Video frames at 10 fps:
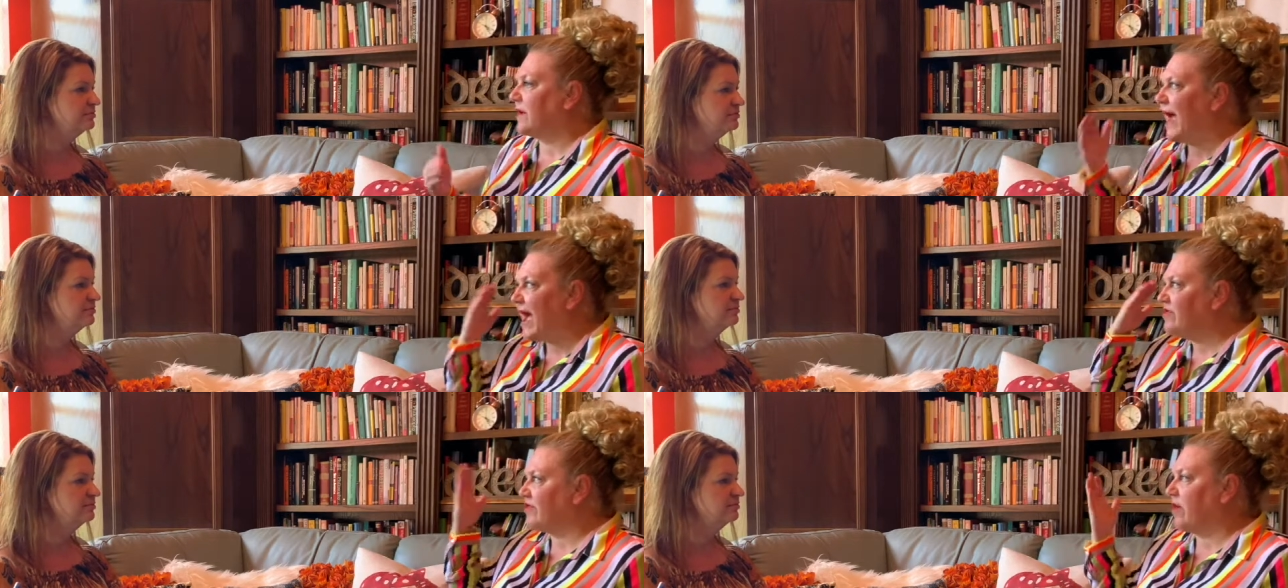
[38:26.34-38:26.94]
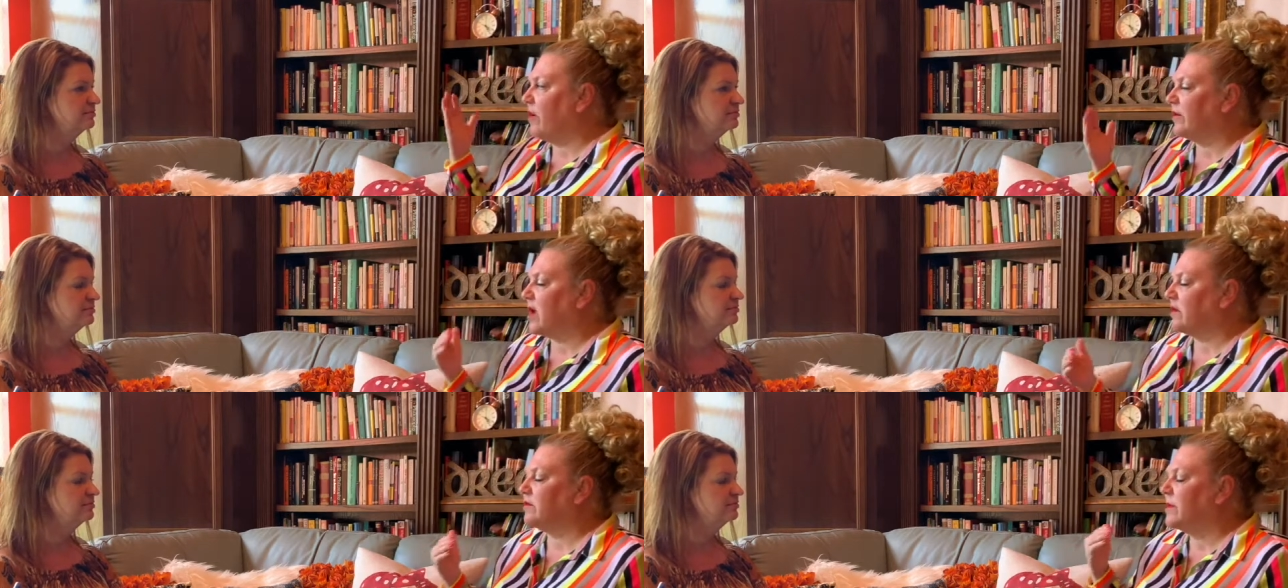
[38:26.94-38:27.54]
Speaker 1: had the thought. I
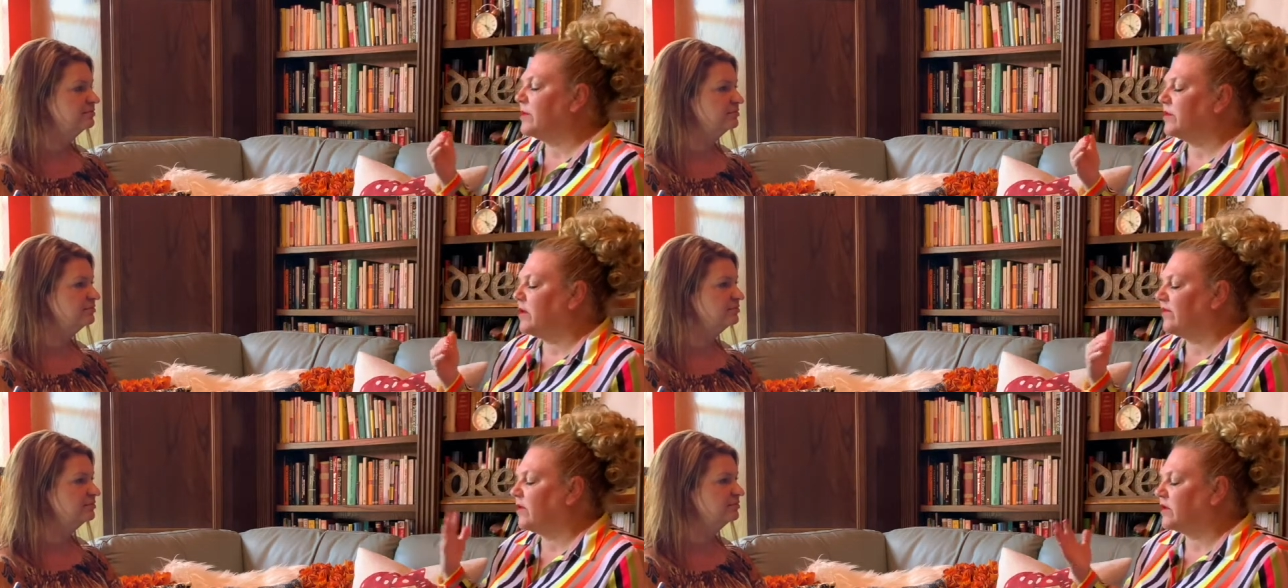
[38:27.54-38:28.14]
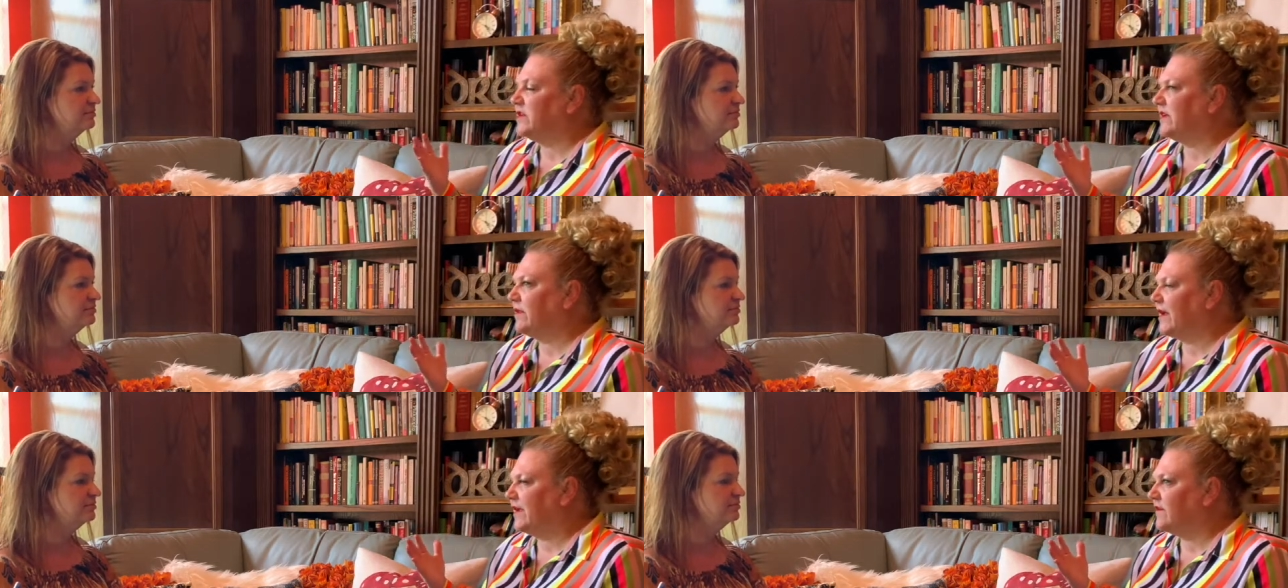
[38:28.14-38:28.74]
don't remember you ever
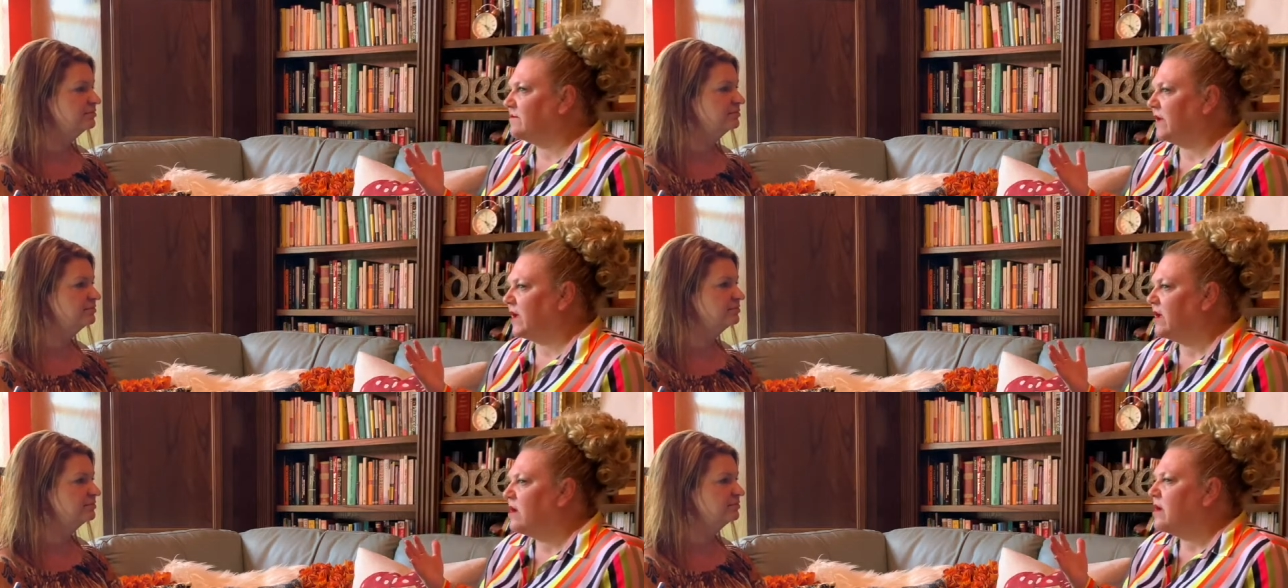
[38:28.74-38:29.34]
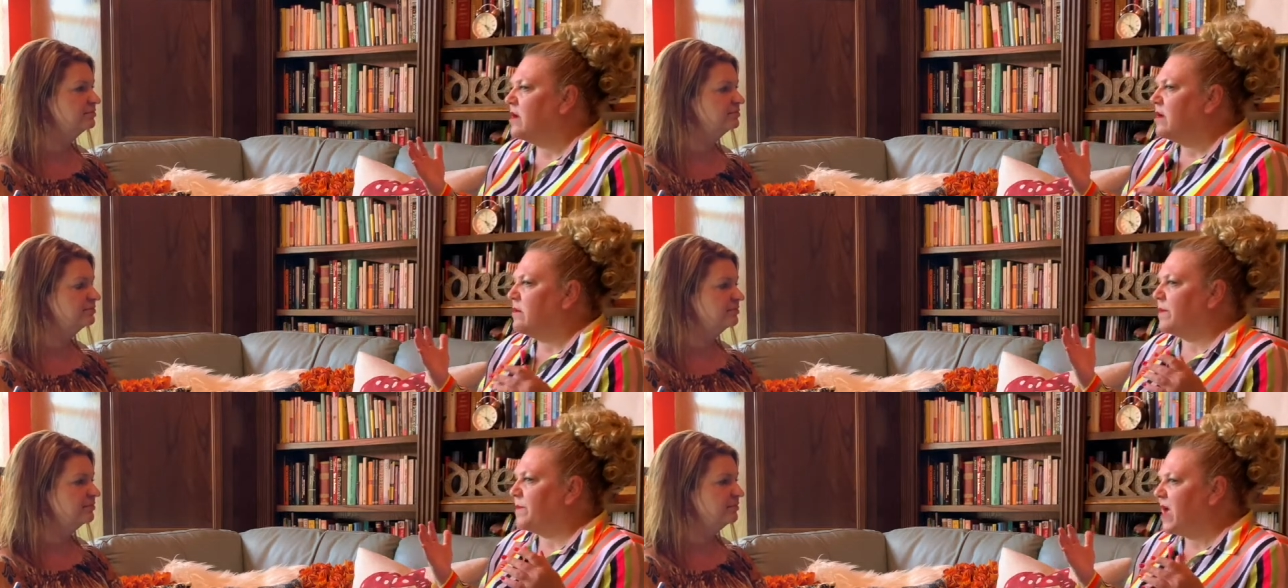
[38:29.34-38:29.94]
articulating it to me
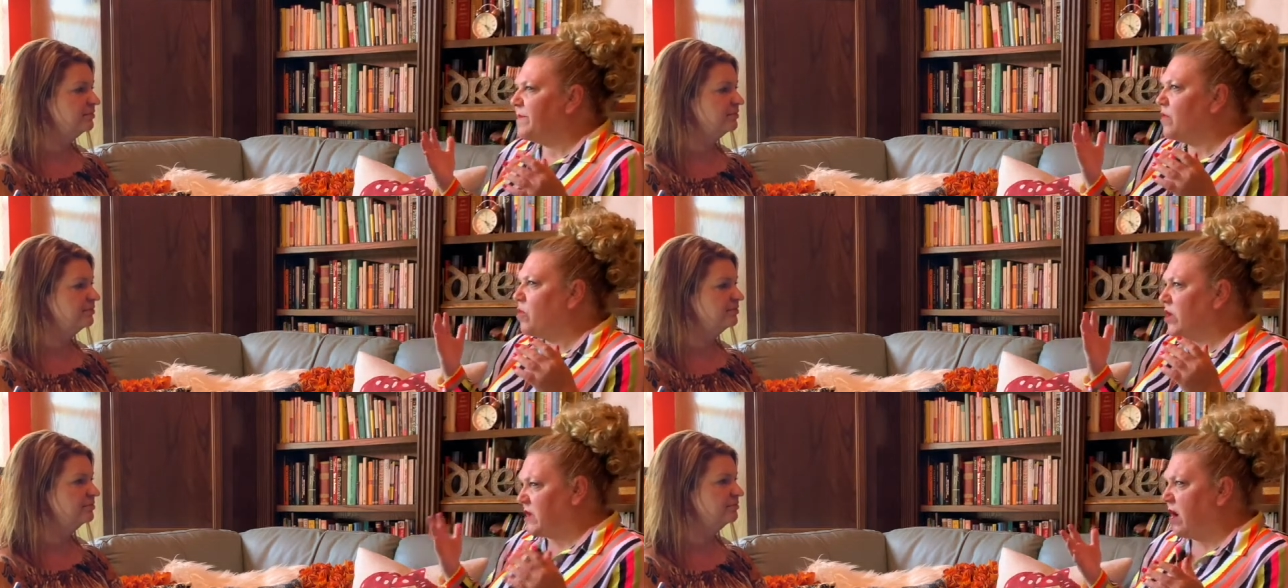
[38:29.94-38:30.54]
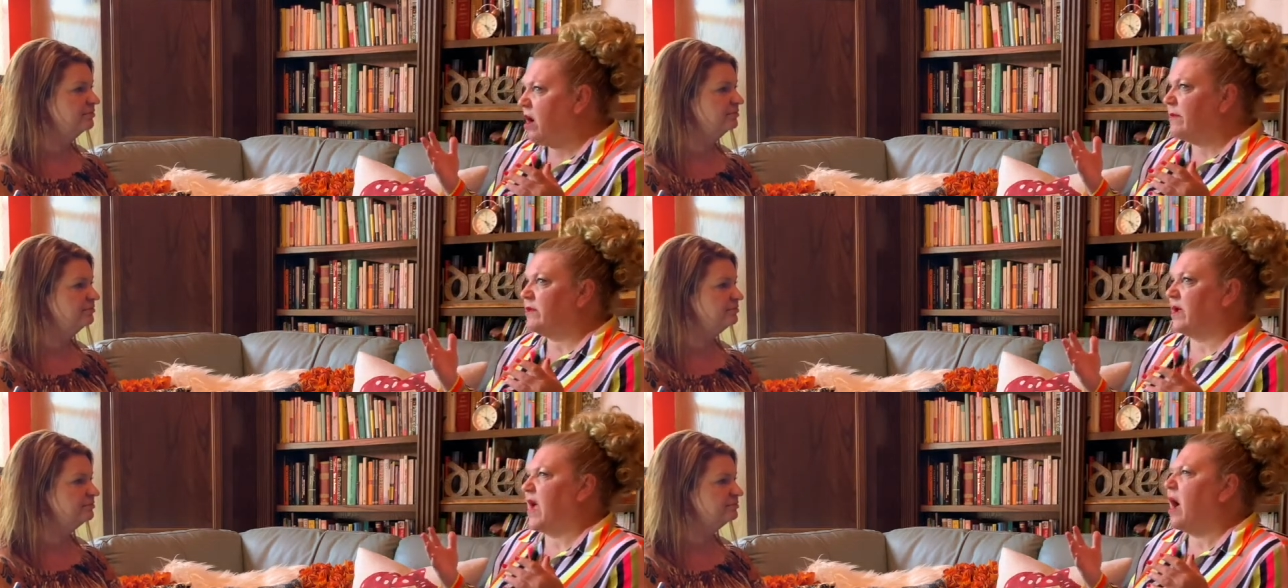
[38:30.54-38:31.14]
but people would come and they're
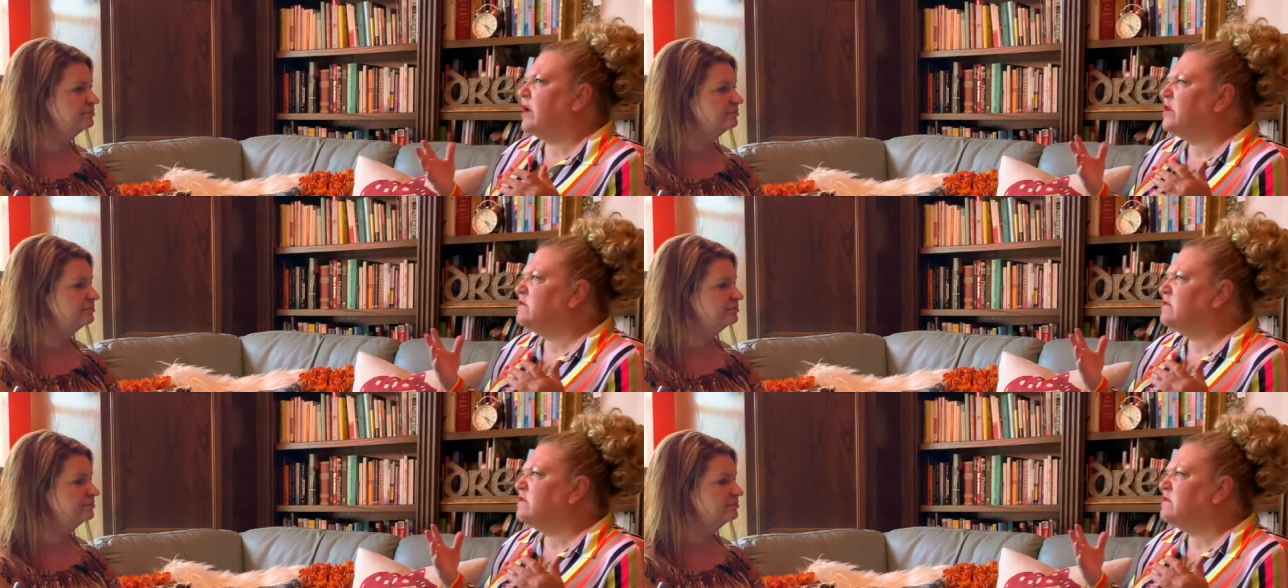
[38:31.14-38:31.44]
like, "How do you